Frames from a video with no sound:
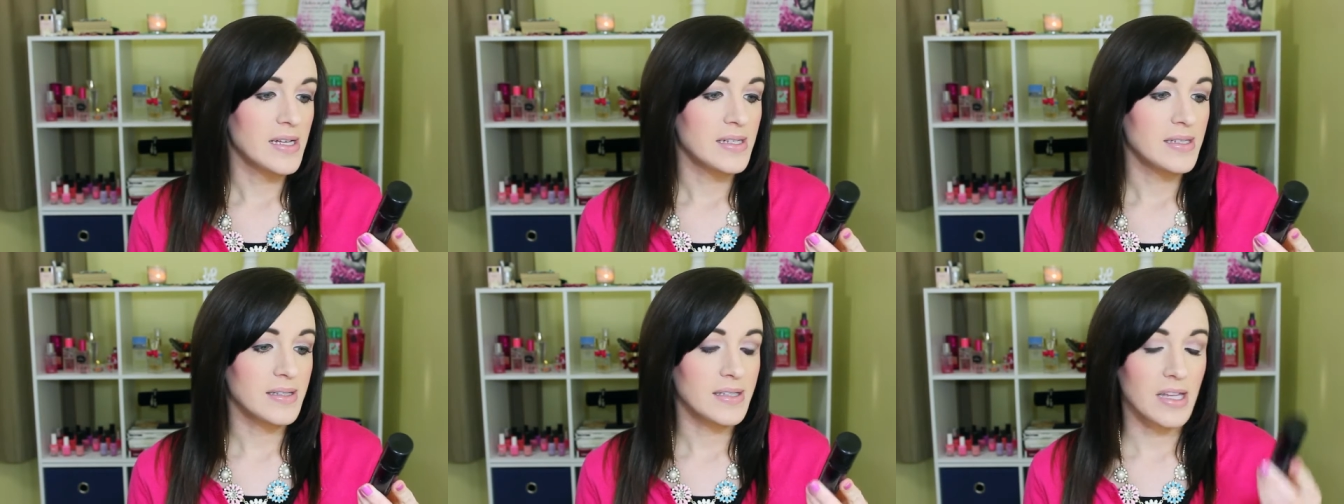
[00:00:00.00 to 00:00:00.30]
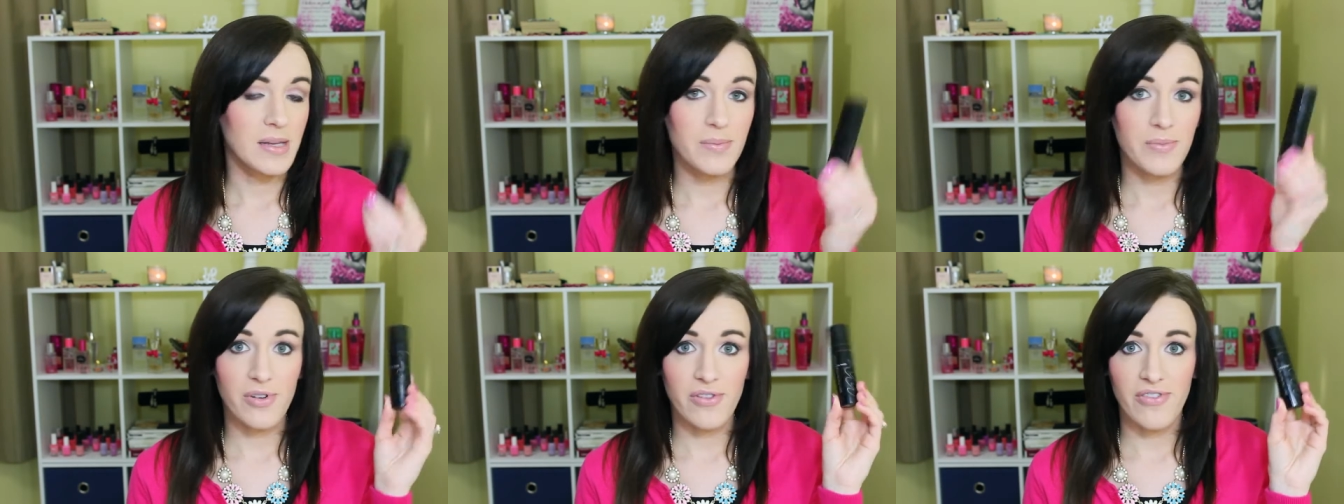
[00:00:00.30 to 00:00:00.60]

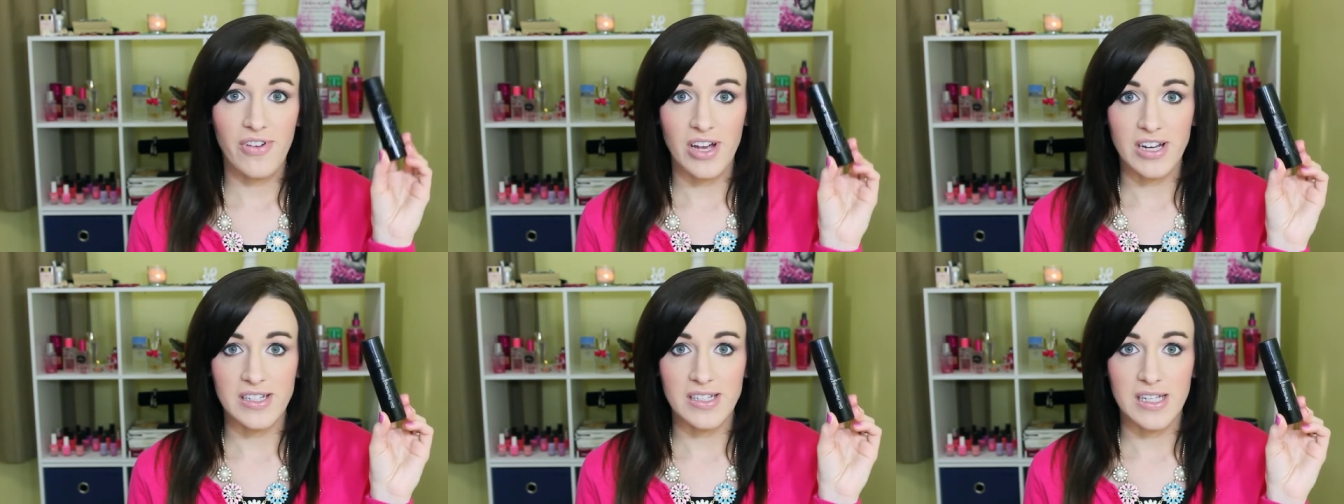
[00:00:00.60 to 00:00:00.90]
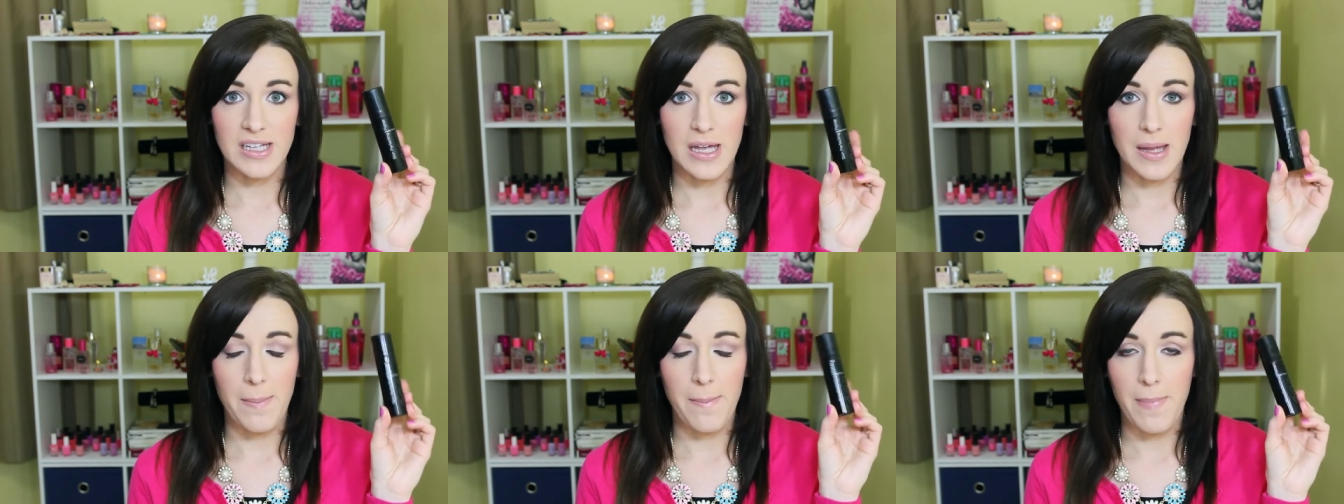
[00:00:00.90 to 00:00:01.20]
Skin
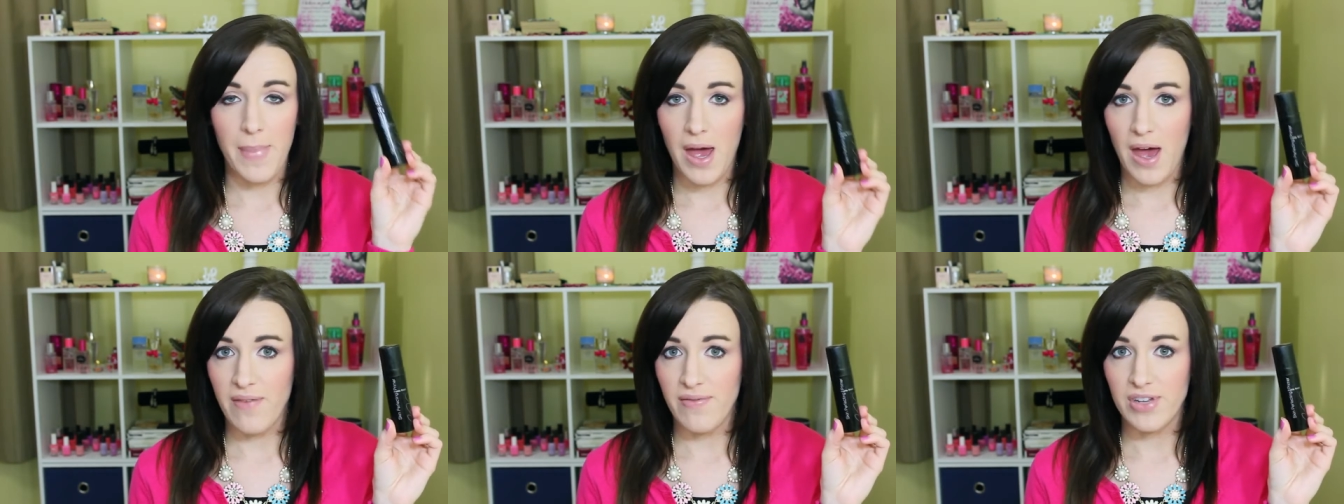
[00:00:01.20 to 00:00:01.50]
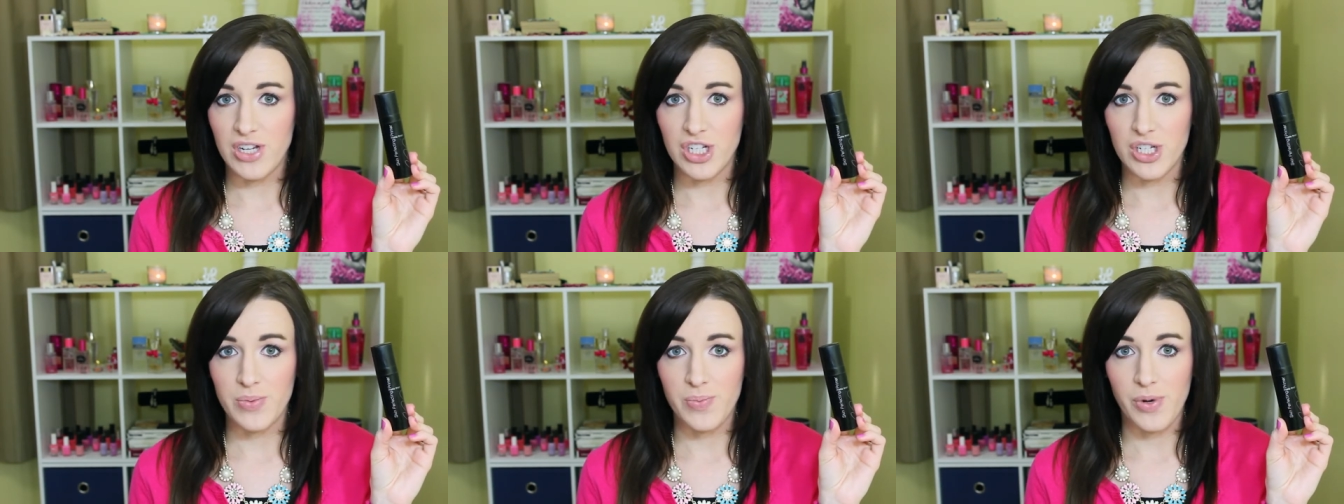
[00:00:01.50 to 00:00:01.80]
Perfecting Matte
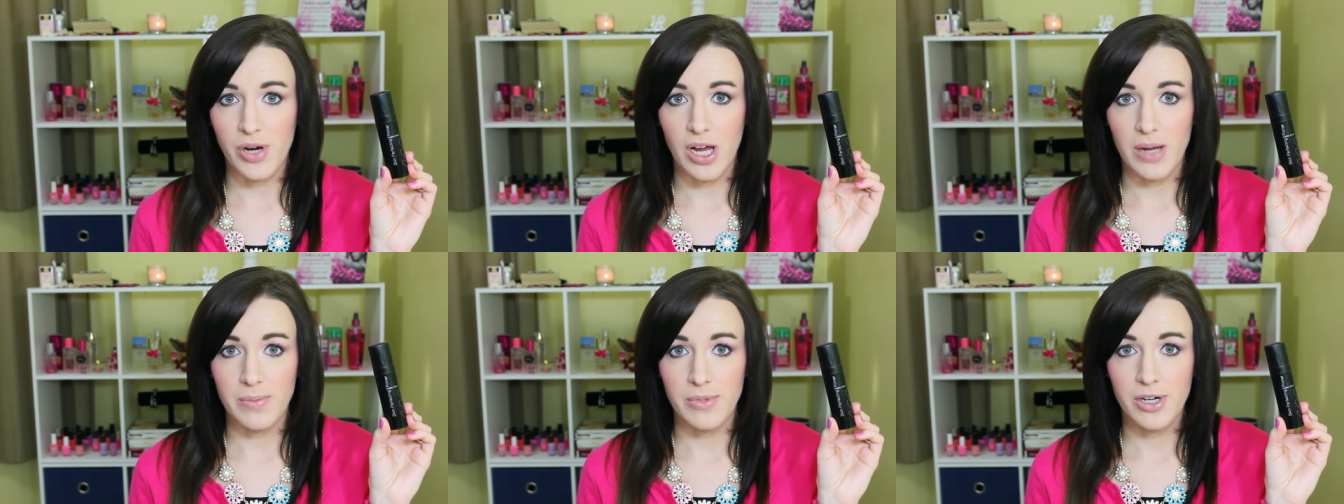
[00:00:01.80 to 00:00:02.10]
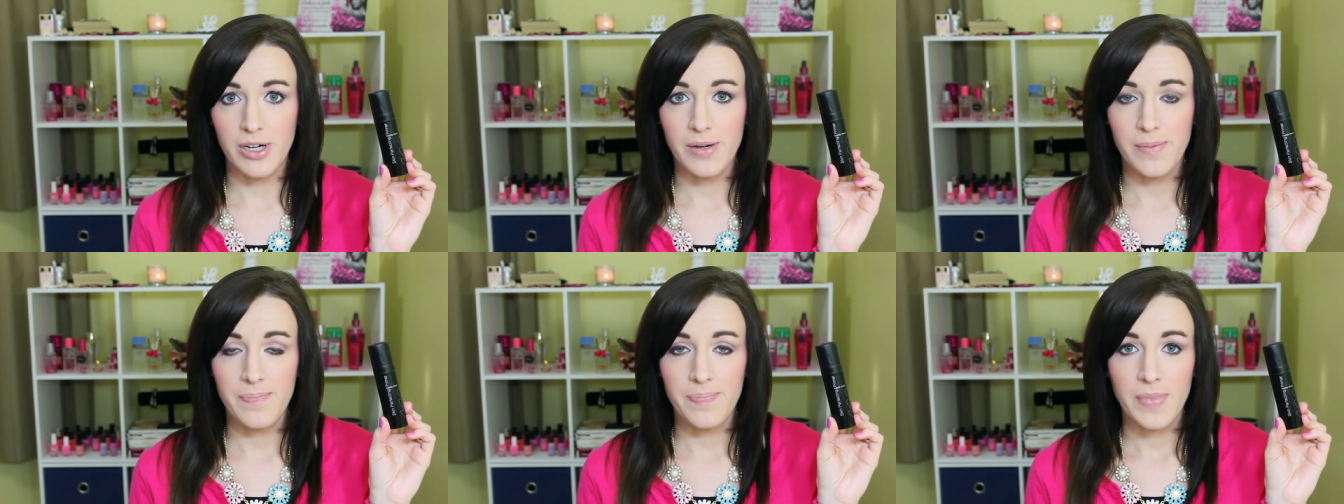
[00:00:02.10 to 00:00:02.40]
Finish
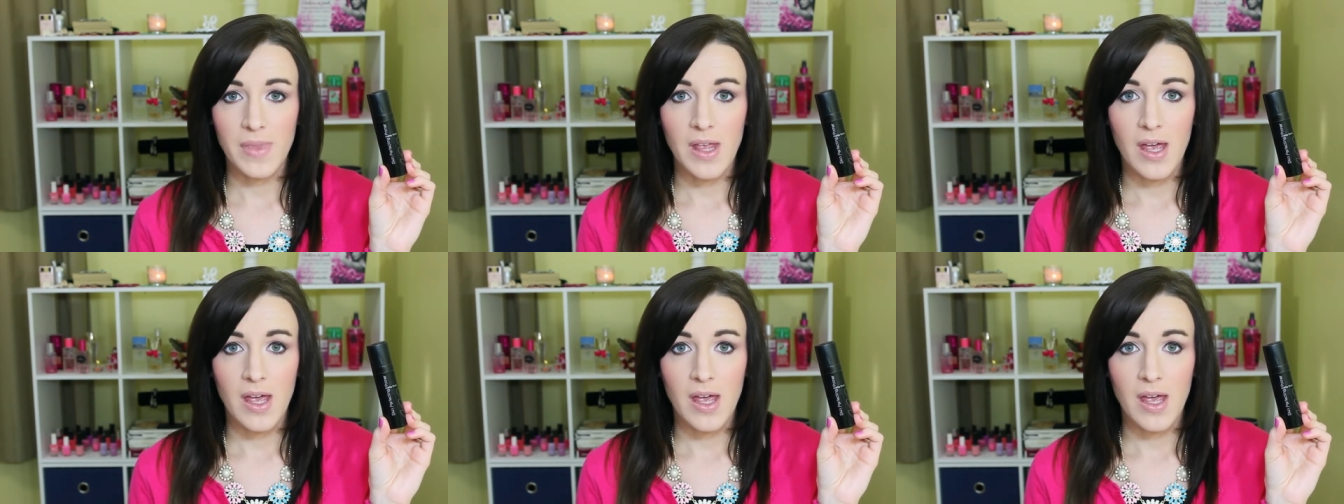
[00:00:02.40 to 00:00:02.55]
Primer.